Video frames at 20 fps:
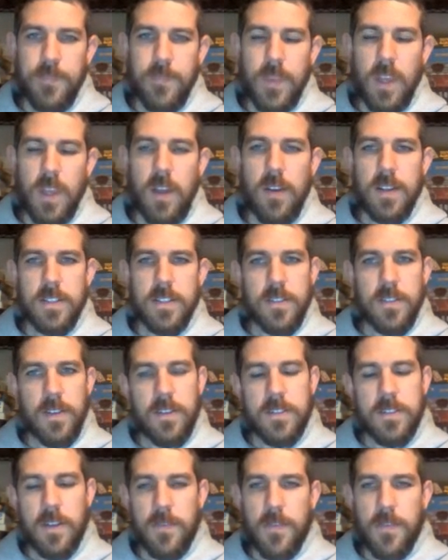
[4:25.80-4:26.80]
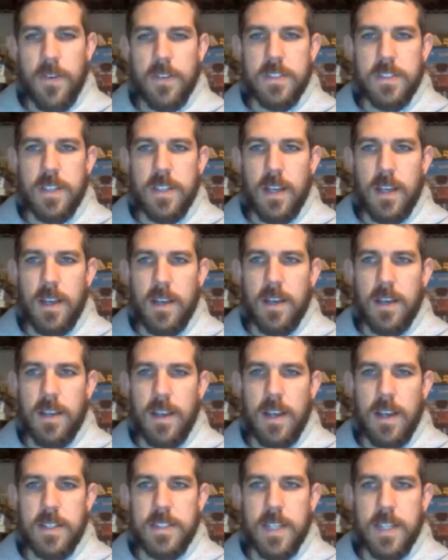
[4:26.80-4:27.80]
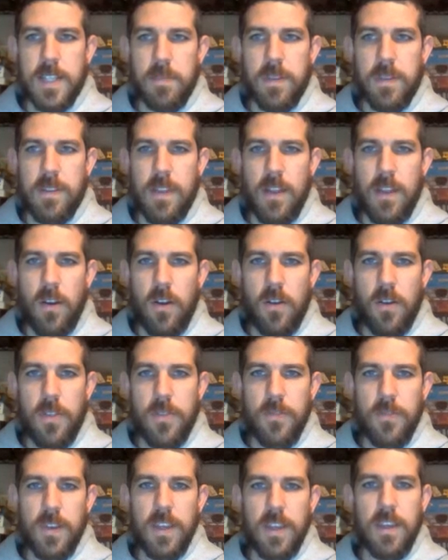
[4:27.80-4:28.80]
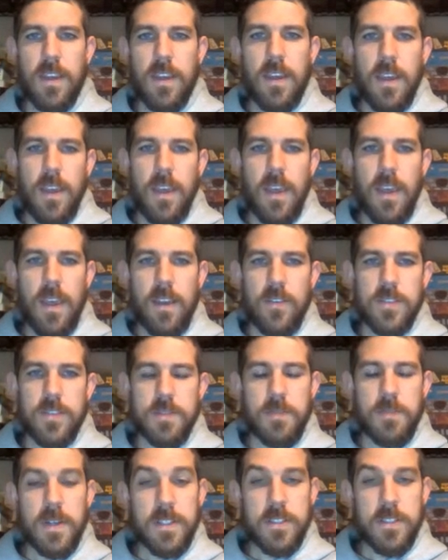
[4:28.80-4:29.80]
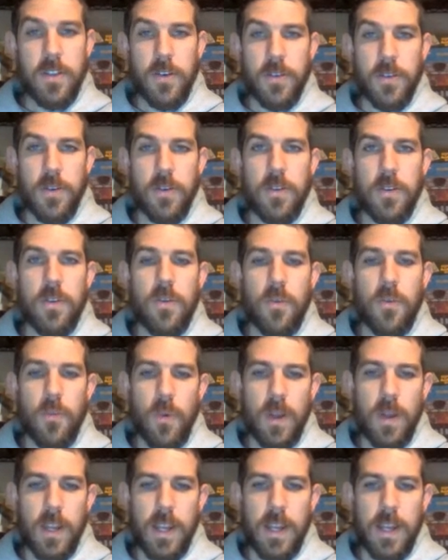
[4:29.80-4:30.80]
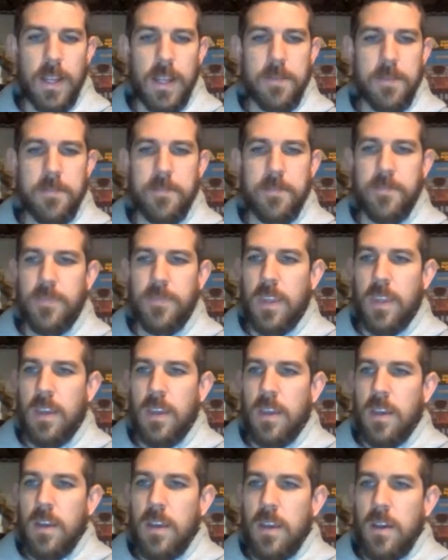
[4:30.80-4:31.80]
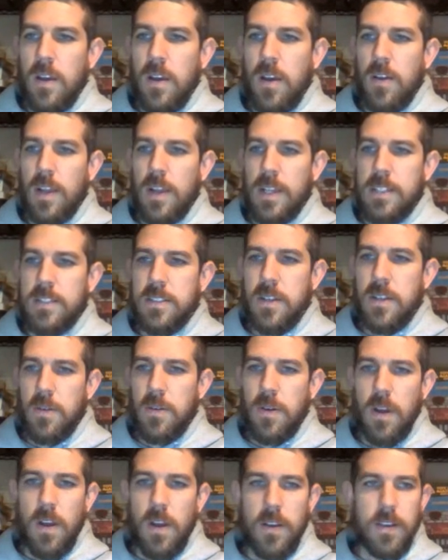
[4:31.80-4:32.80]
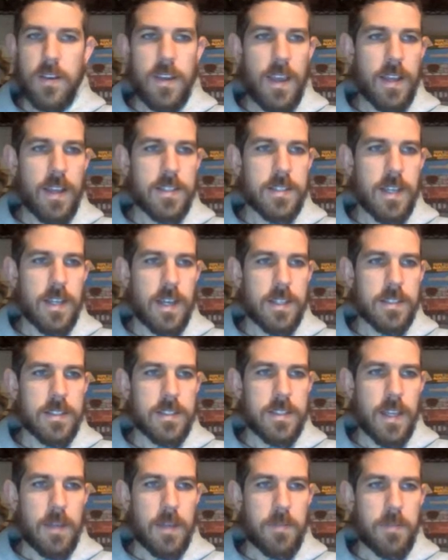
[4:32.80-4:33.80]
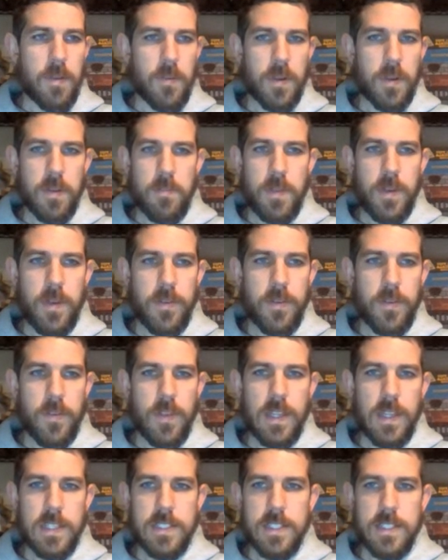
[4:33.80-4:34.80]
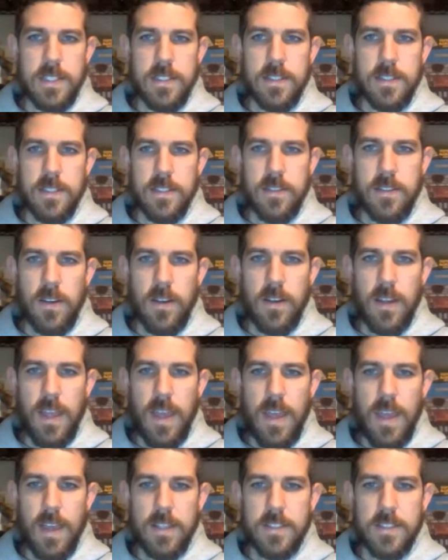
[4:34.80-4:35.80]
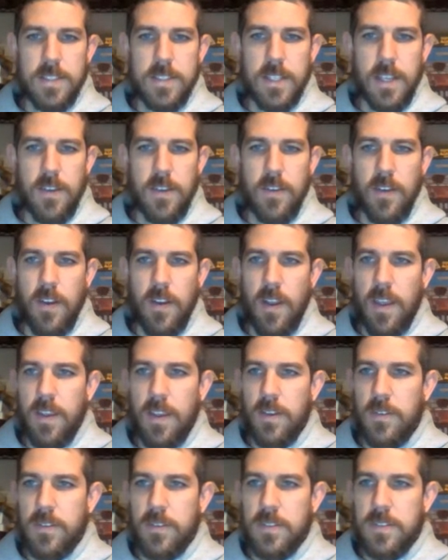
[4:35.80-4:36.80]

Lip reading: All right, so there's our first concept, is that all three angles must total 180. All right, so our next concept that we're going to build on this is, it's called an exterior angle.